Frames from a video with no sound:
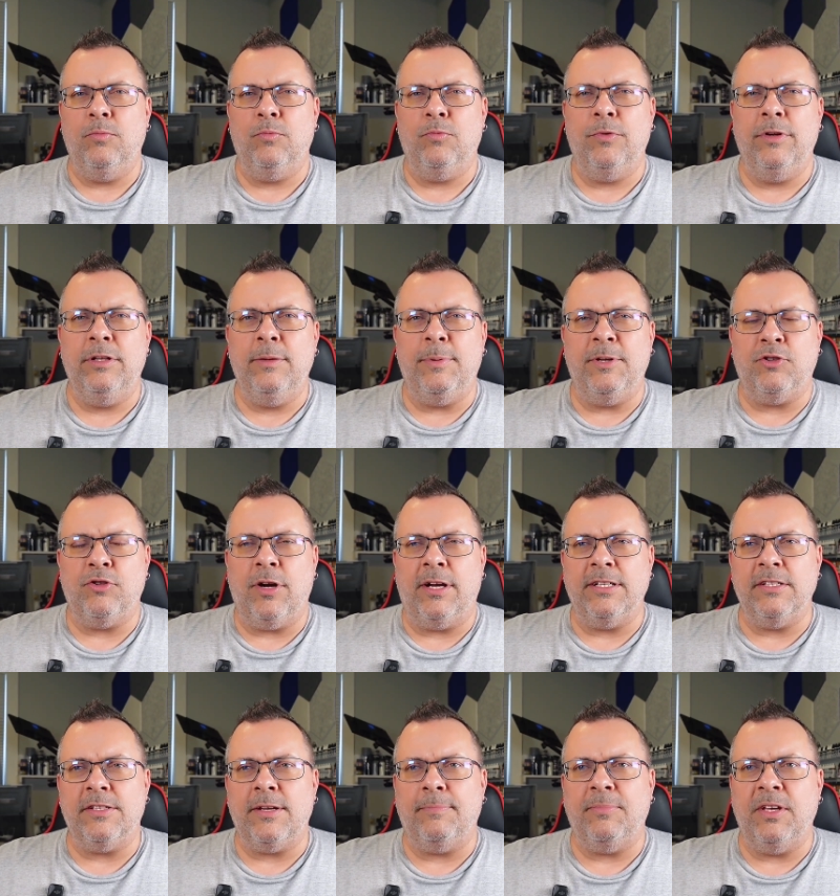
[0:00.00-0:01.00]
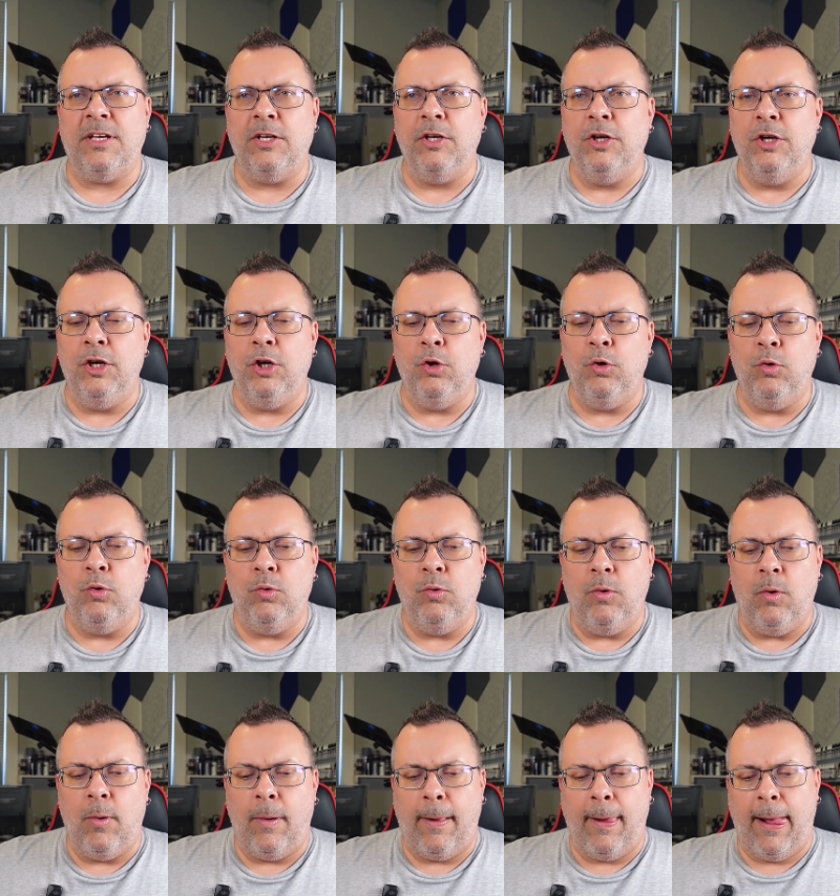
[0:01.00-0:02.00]
really be trying something
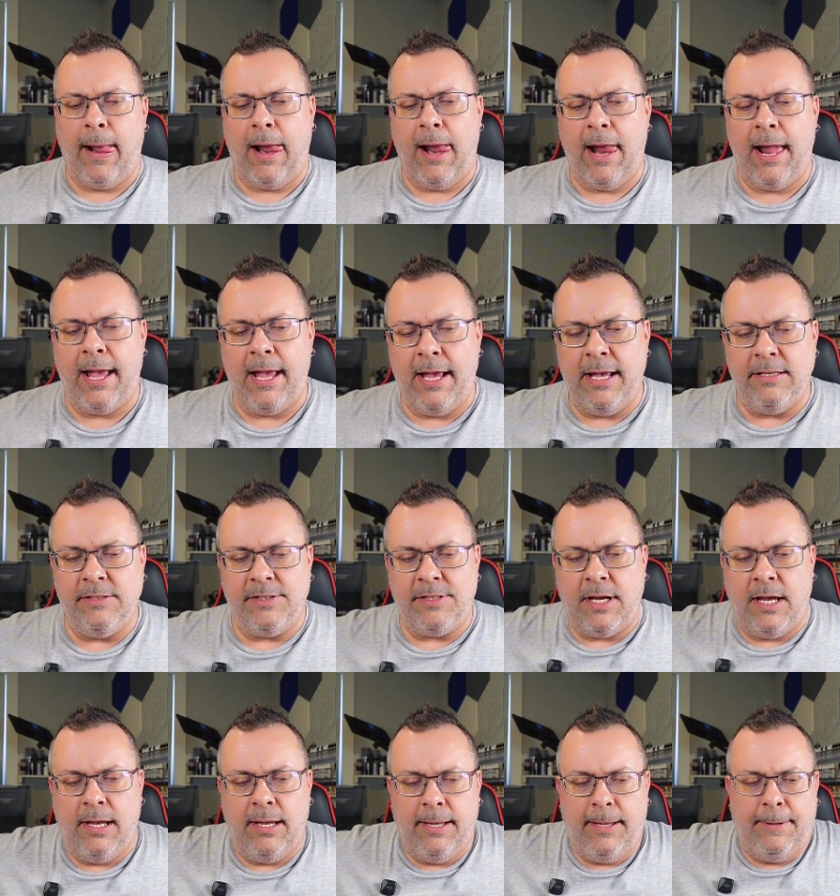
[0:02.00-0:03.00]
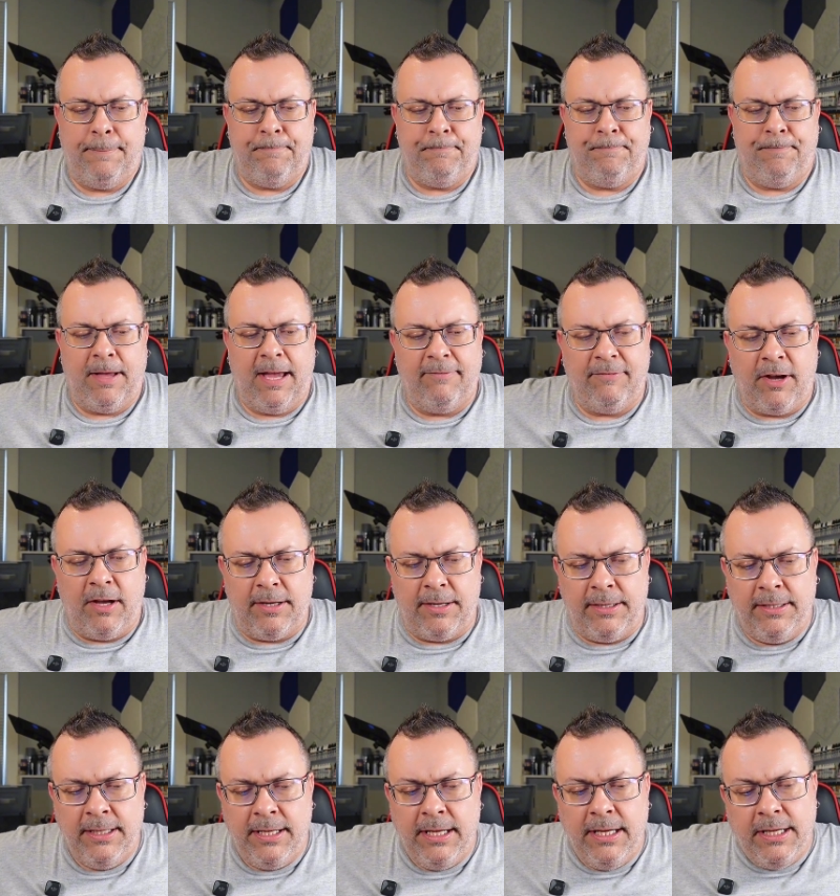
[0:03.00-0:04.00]
new as I've got